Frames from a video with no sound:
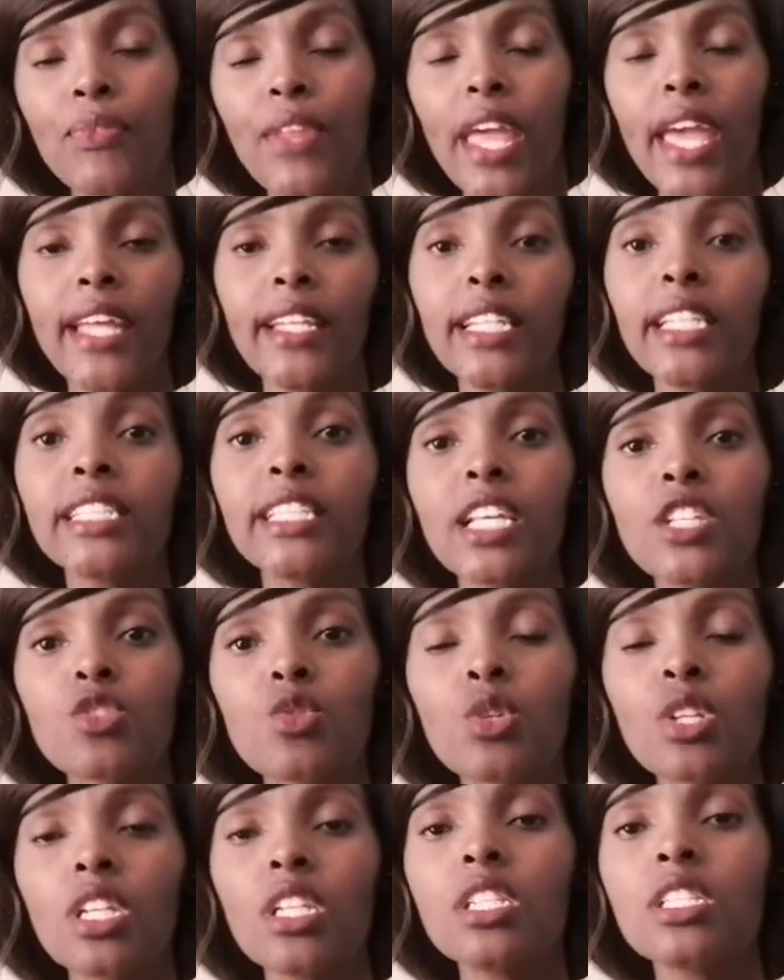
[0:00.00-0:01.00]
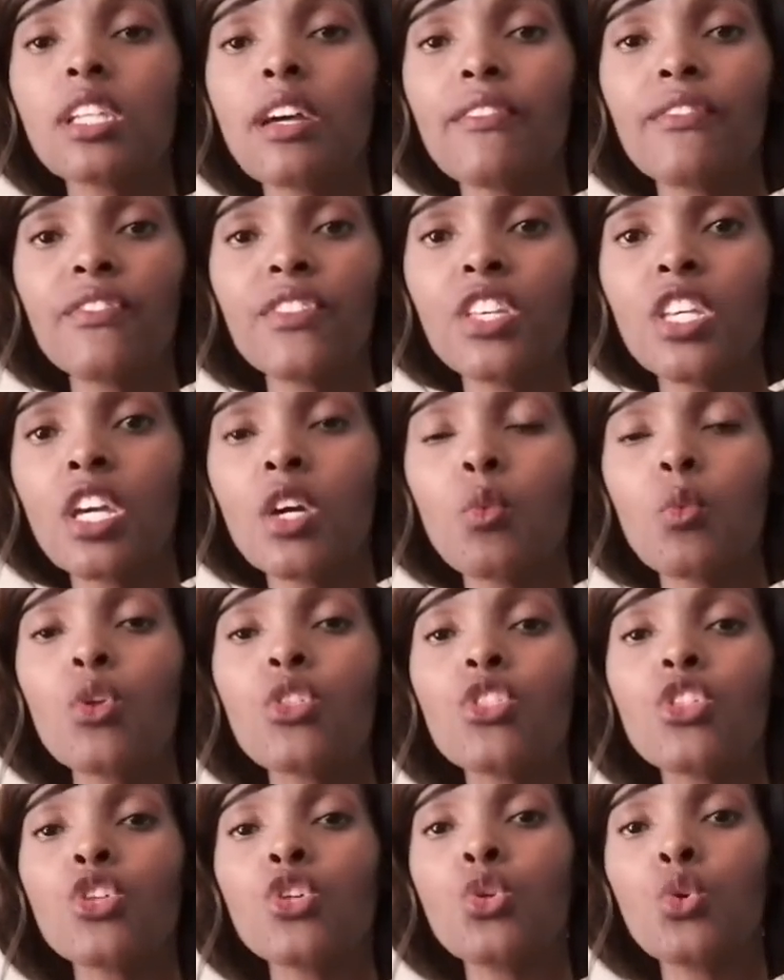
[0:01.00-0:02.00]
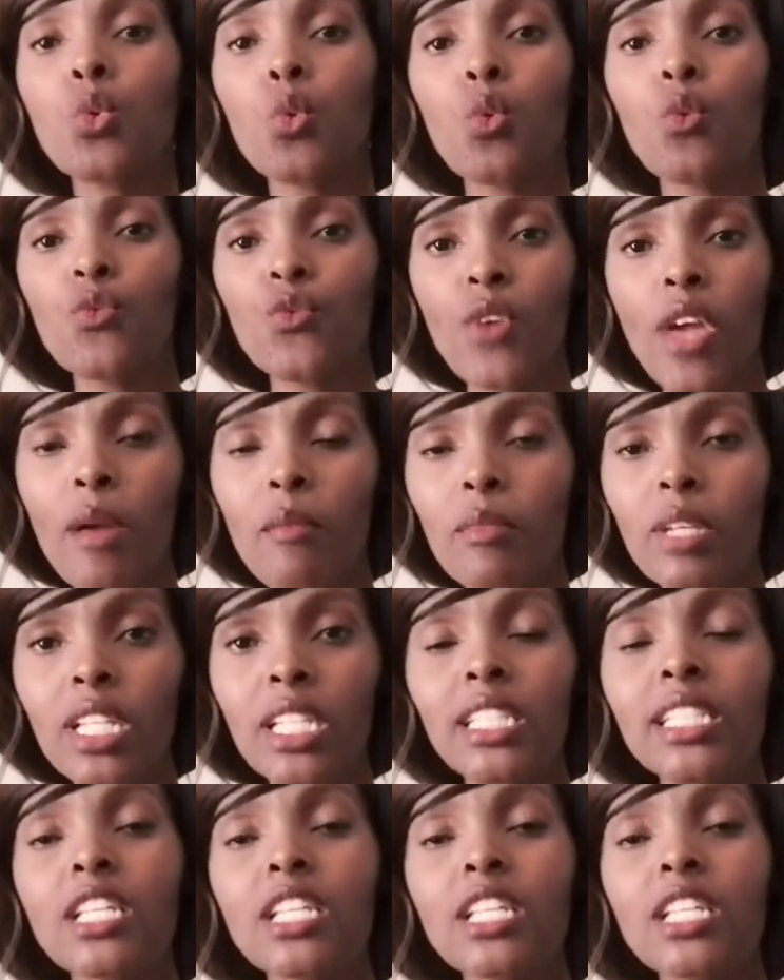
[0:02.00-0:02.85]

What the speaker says: and it does not interfere with your family,